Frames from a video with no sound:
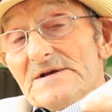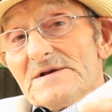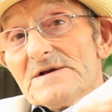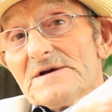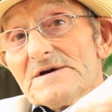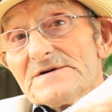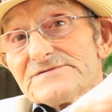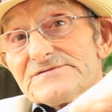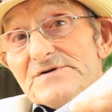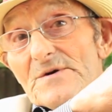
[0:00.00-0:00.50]

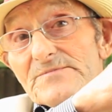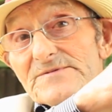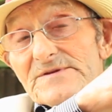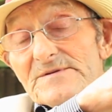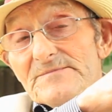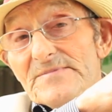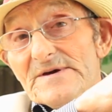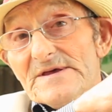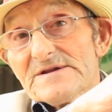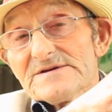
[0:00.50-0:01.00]
and topped
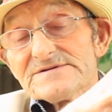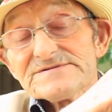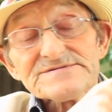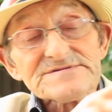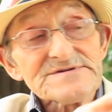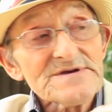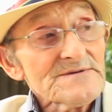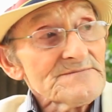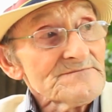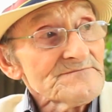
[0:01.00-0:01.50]
the bill
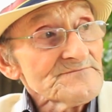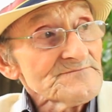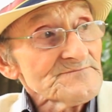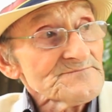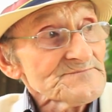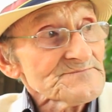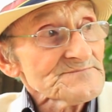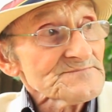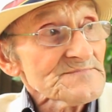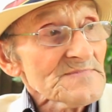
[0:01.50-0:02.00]
at um,
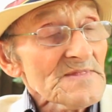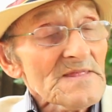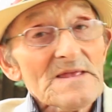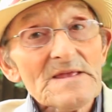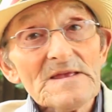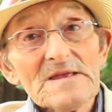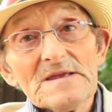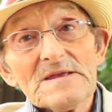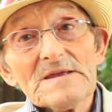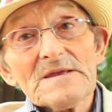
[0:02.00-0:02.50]

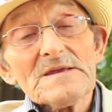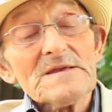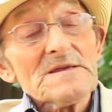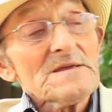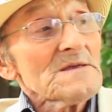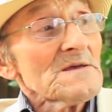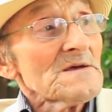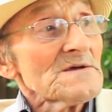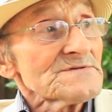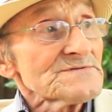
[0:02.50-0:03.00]

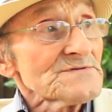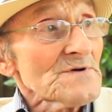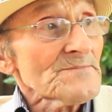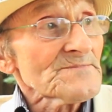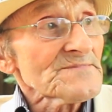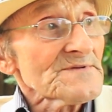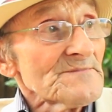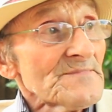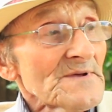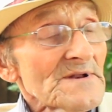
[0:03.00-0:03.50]
atop
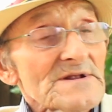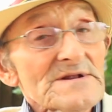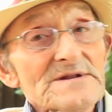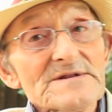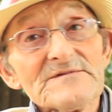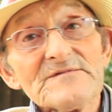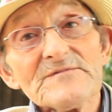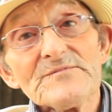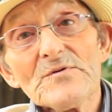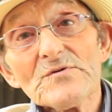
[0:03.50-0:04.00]
the bill at
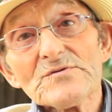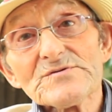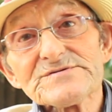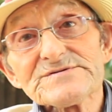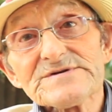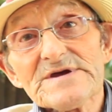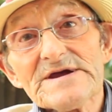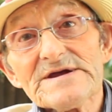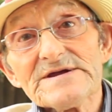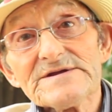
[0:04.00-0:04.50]
Liverpool
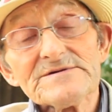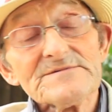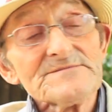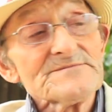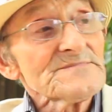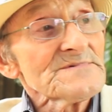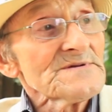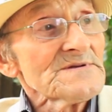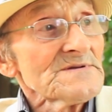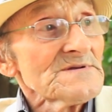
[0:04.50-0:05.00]

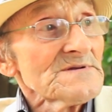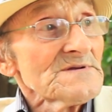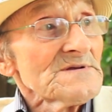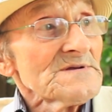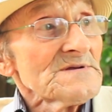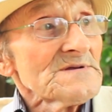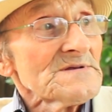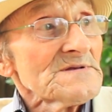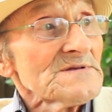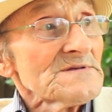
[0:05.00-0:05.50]
Stadium
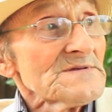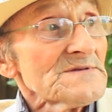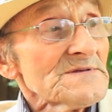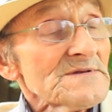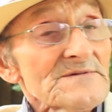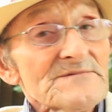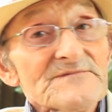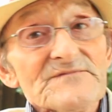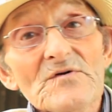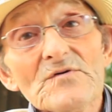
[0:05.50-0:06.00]

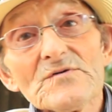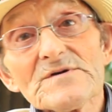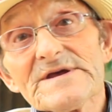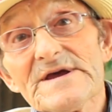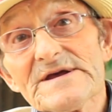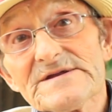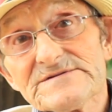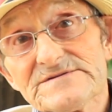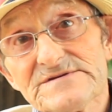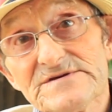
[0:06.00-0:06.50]
for
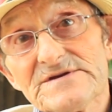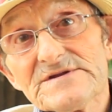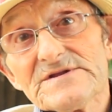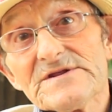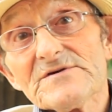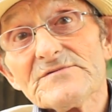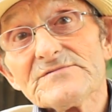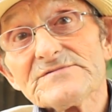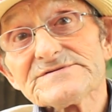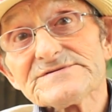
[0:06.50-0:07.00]
Kid
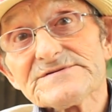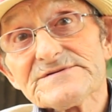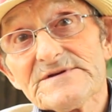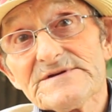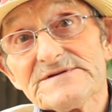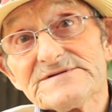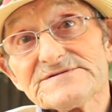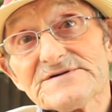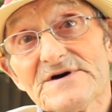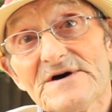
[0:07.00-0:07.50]
Lewis
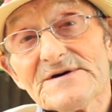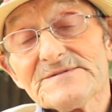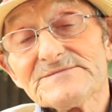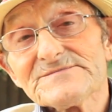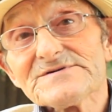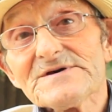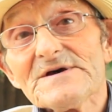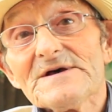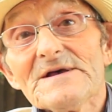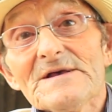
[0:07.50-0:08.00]
three
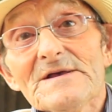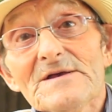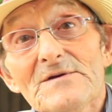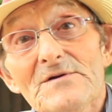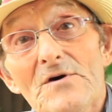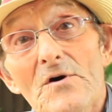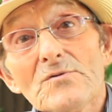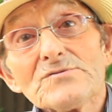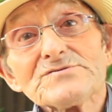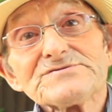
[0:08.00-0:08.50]
times.
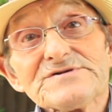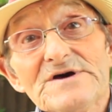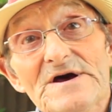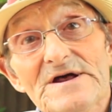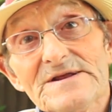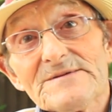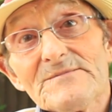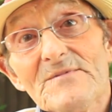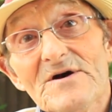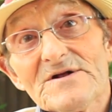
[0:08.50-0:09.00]
Old
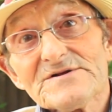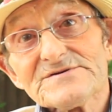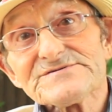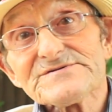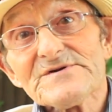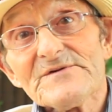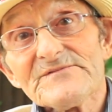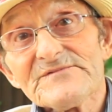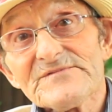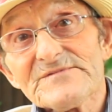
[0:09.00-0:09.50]
Charlie
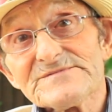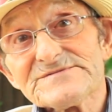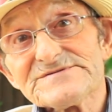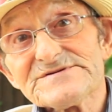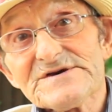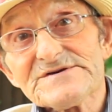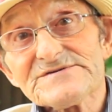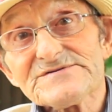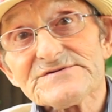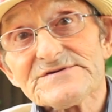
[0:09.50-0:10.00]
Milestone from
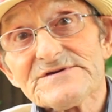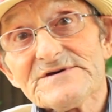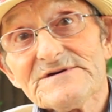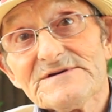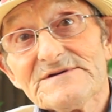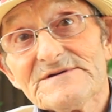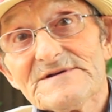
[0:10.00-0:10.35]
Chester